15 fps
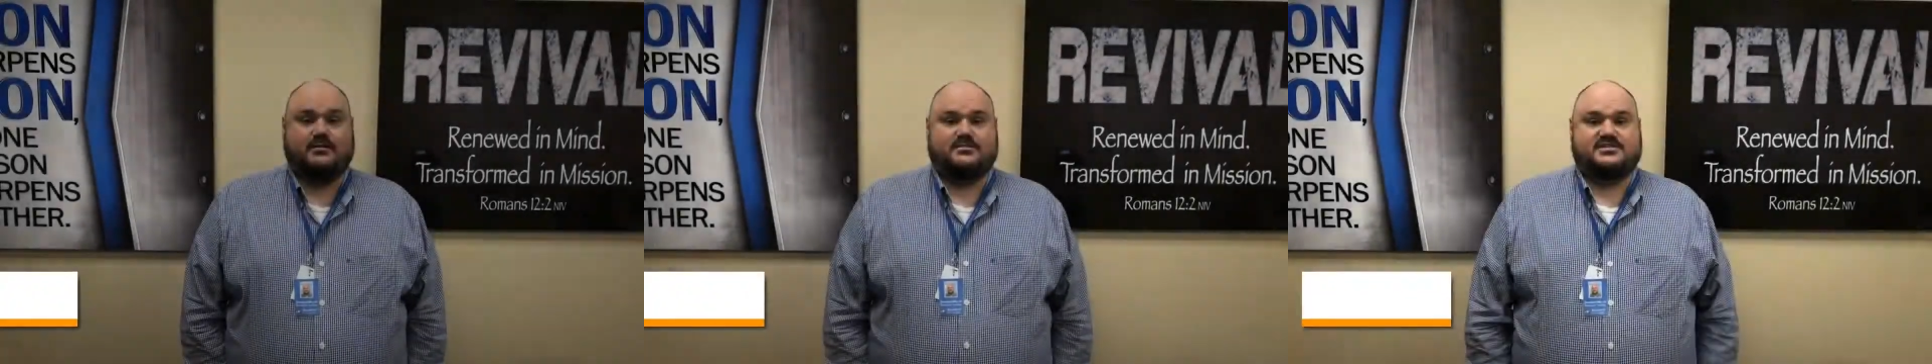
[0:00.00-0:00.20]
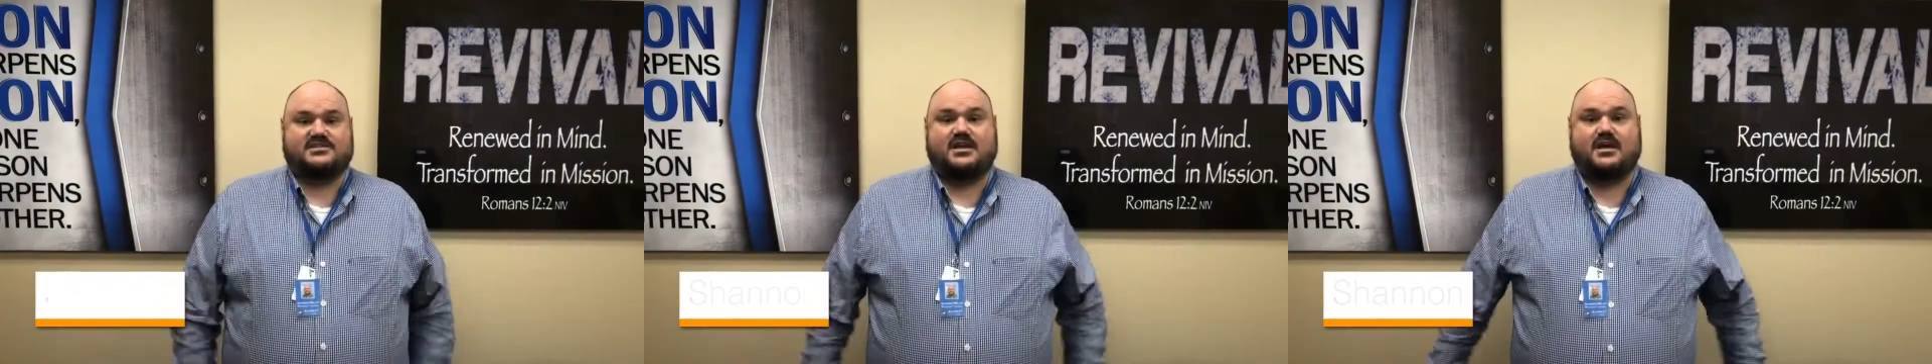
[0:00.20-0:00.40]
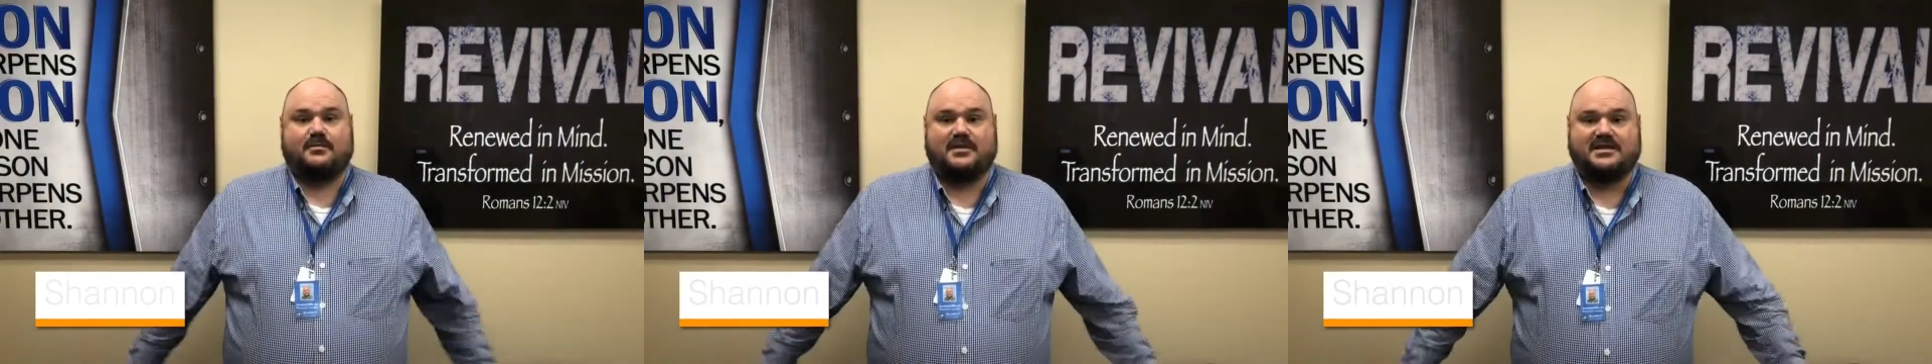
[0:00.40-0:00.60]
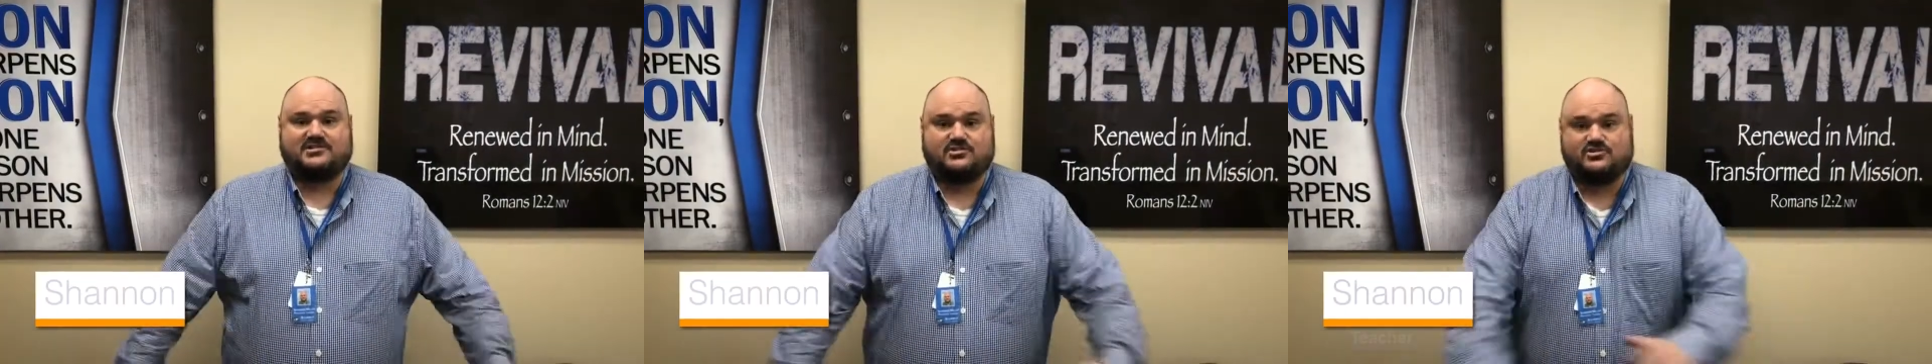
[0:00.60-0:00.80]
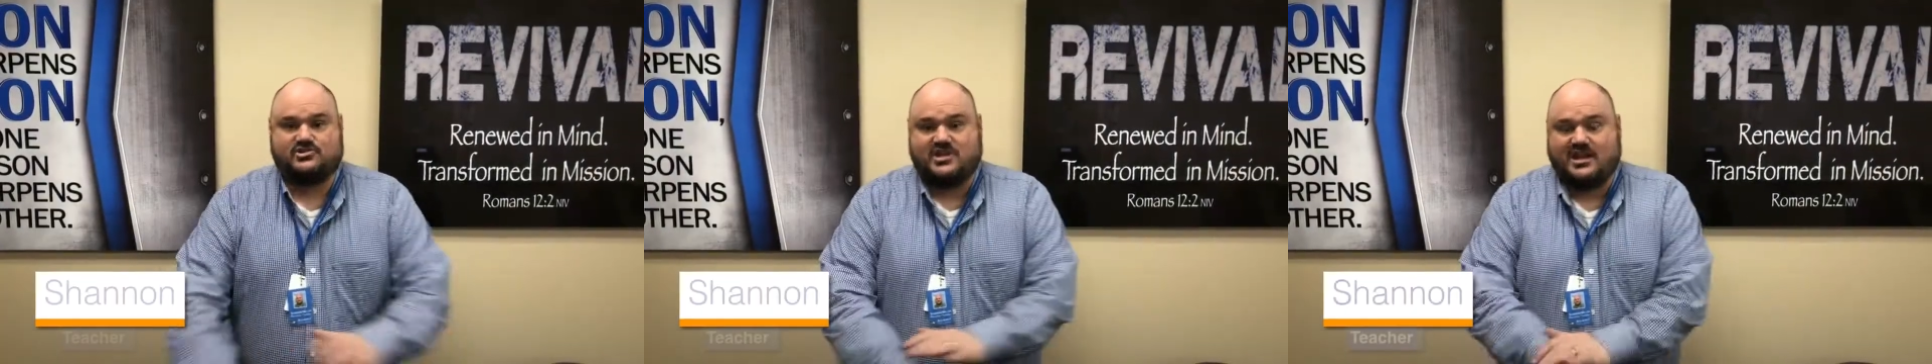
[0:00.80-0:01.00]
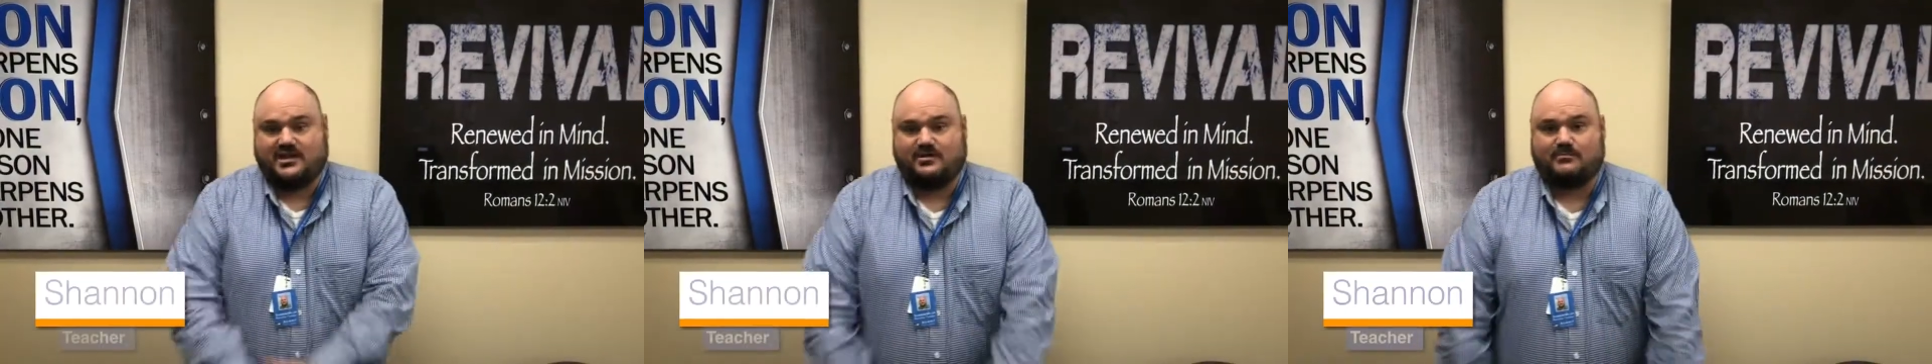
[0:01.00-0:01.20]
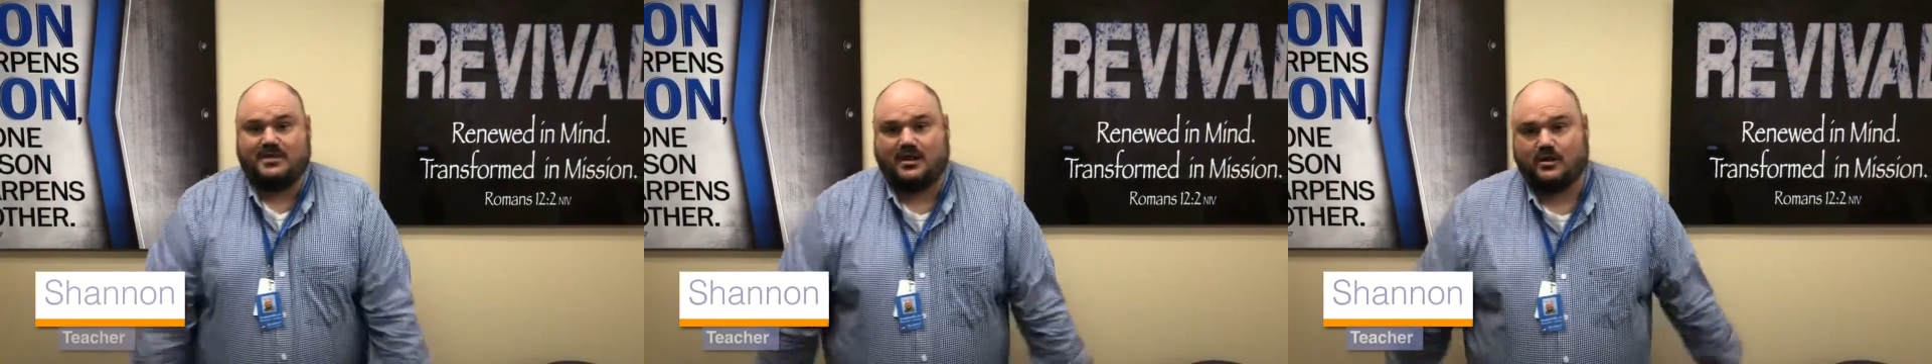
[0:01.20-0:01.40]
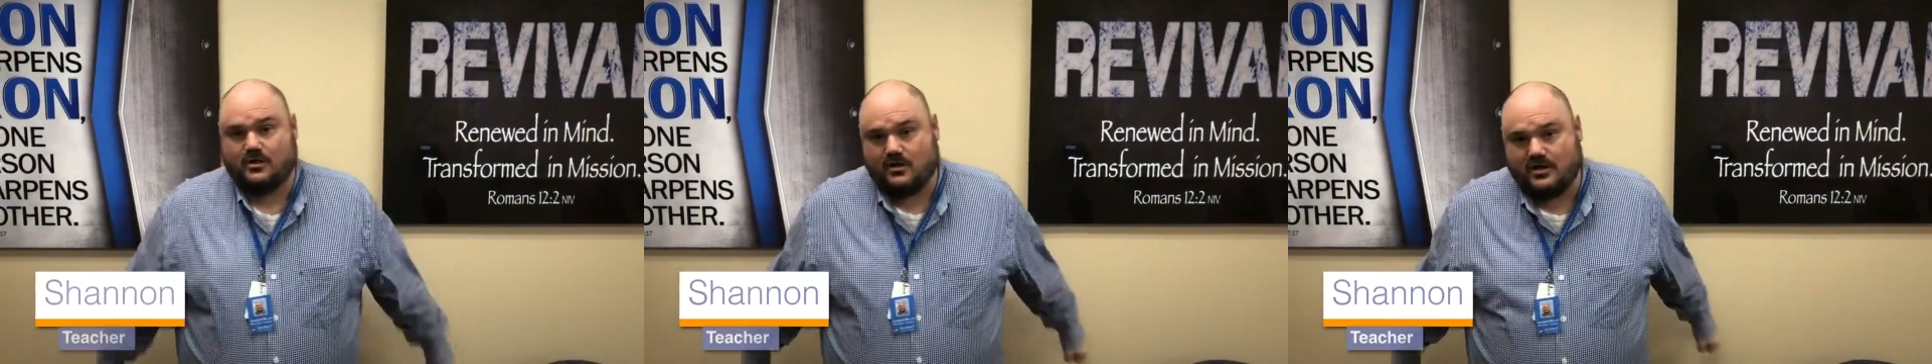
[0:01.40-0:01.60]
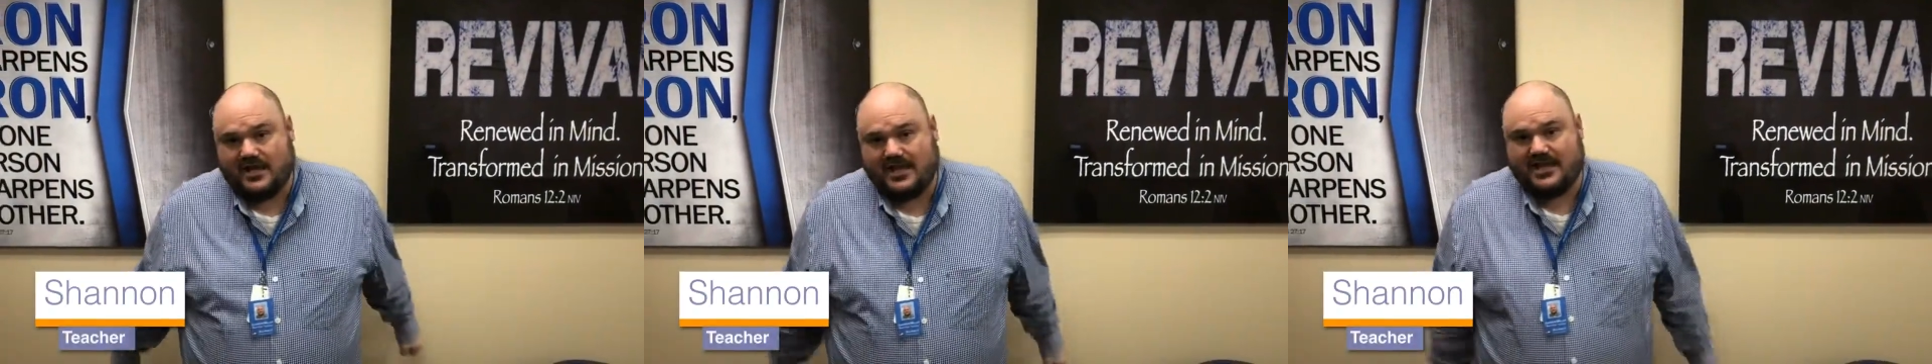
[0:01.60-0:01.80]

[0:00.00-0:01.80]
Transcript: name is Pastor Shannon Miller,